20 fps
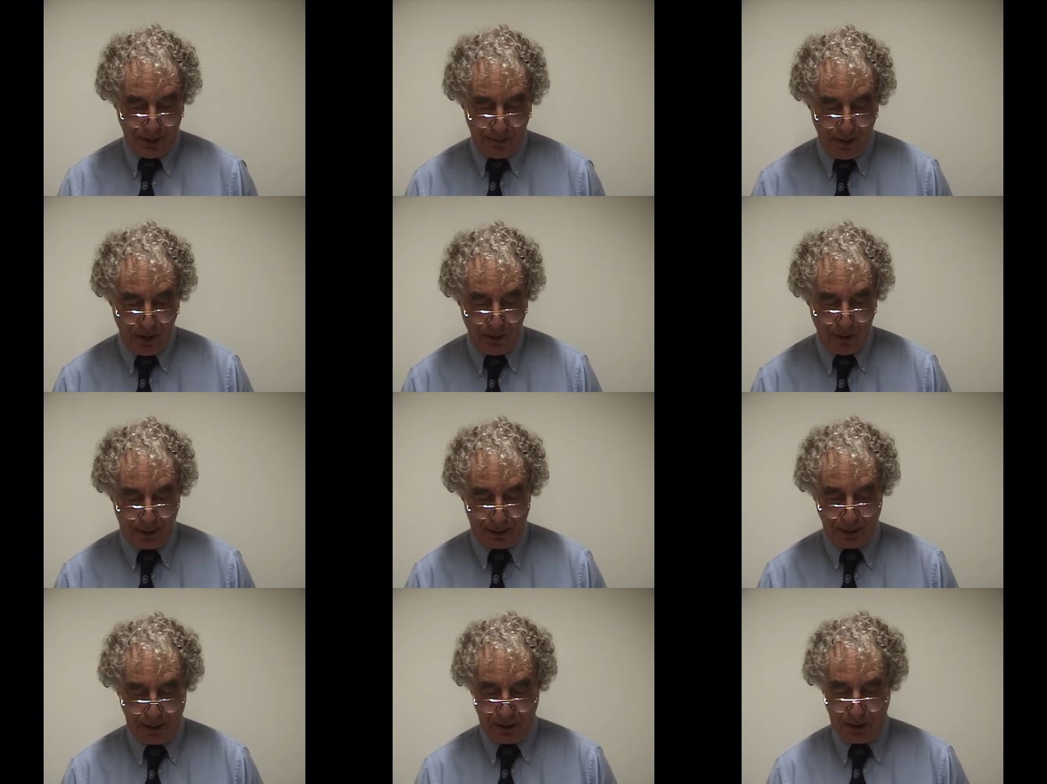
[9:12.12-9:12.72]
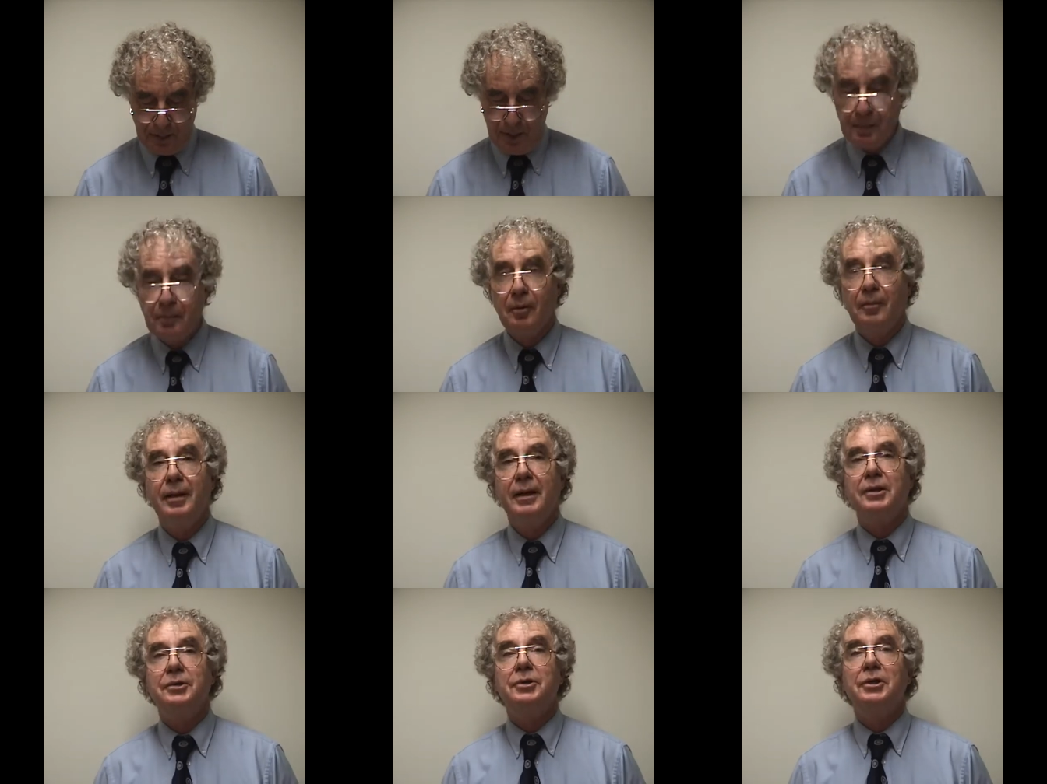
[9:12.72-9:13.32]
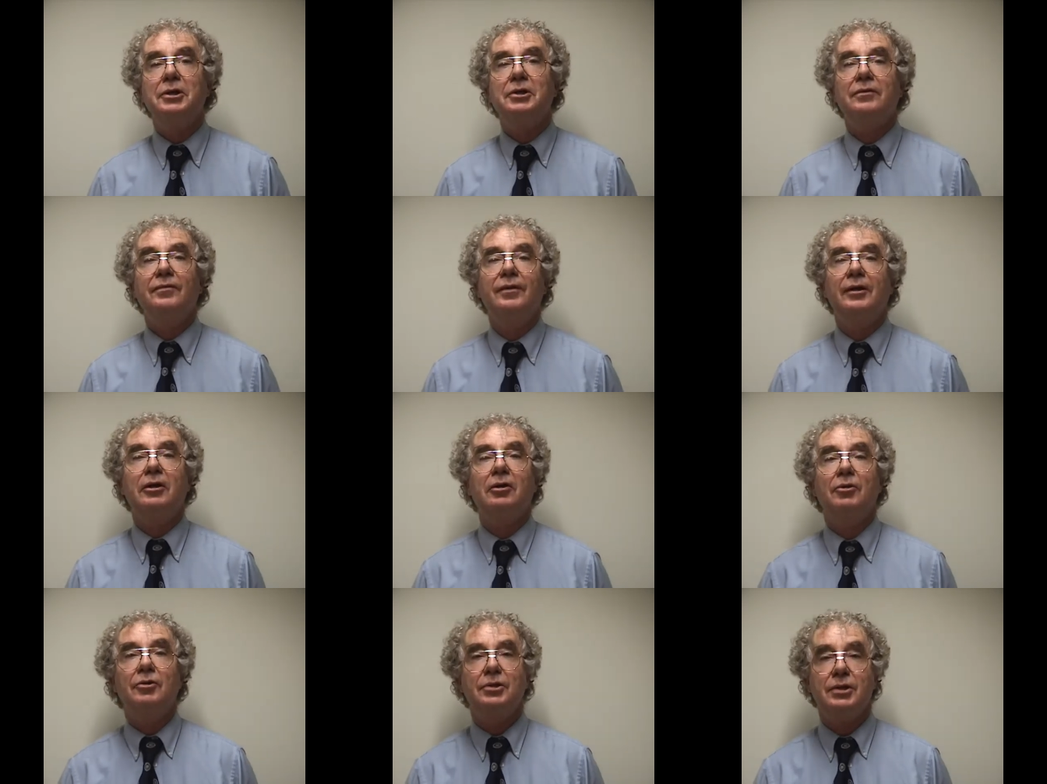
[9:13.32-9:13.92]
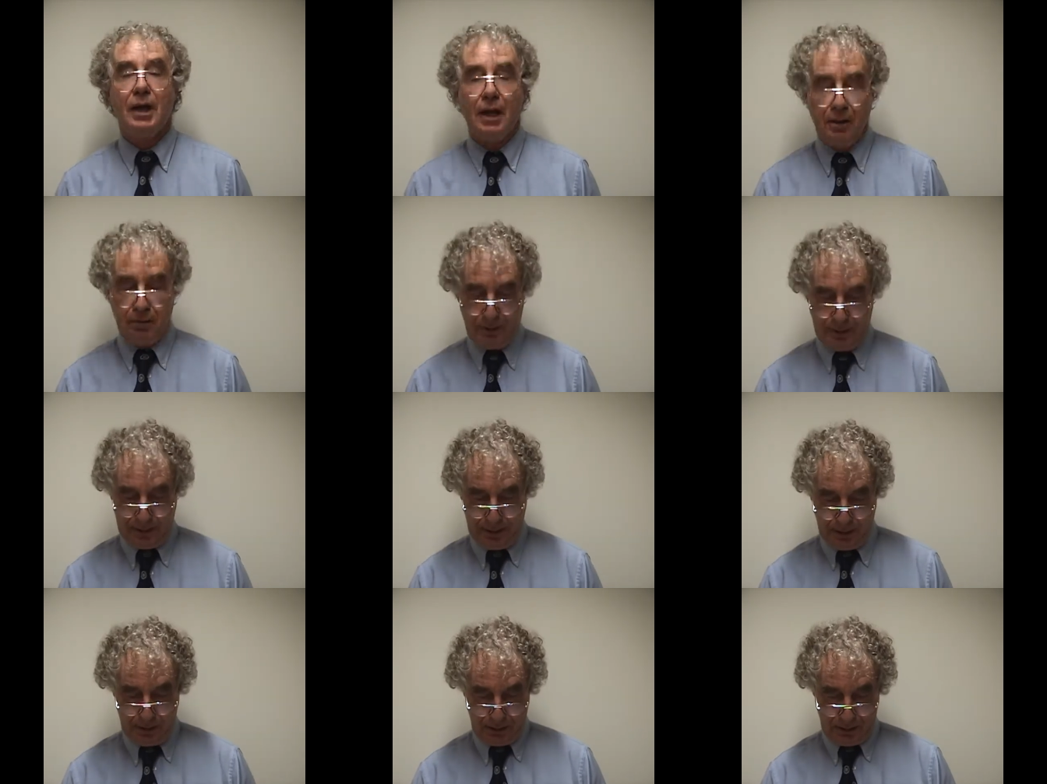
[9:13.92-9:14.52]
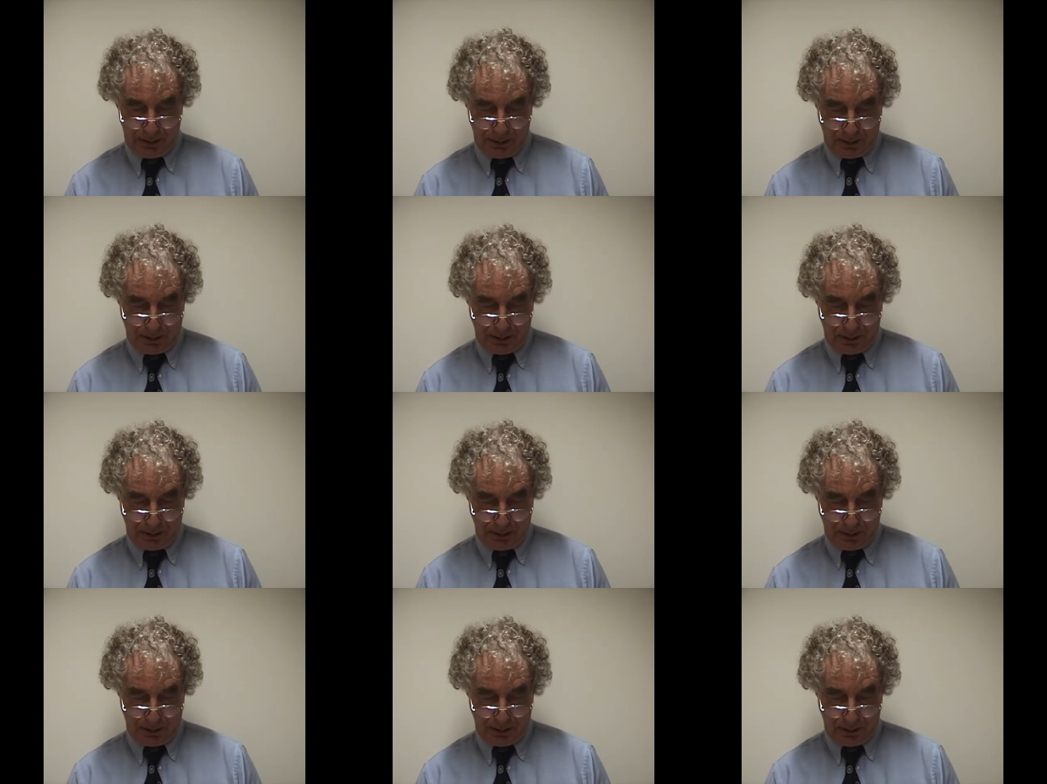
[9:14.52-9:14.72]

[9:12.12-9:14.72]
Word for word: America lets people make six-figure salaries,